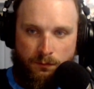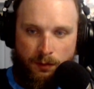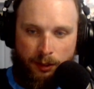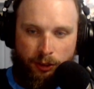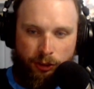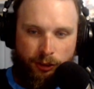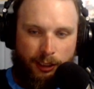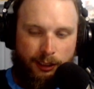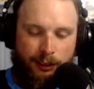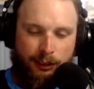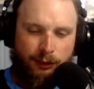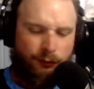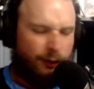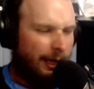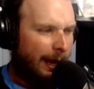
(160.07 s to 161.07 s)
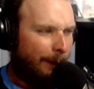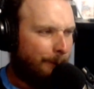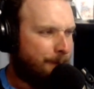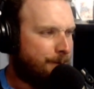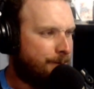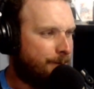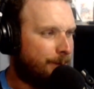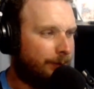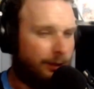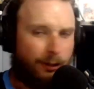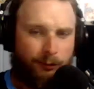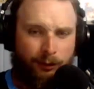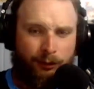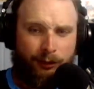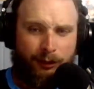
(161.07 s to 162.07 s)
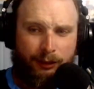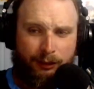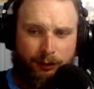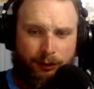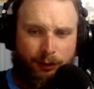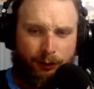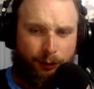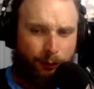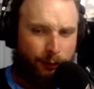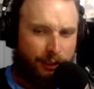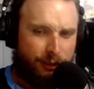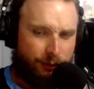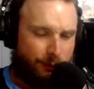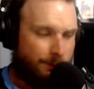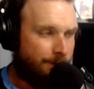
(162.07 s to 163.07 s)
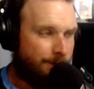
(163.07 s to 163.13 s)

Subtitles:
Just take these for now. You know, nothing crazy.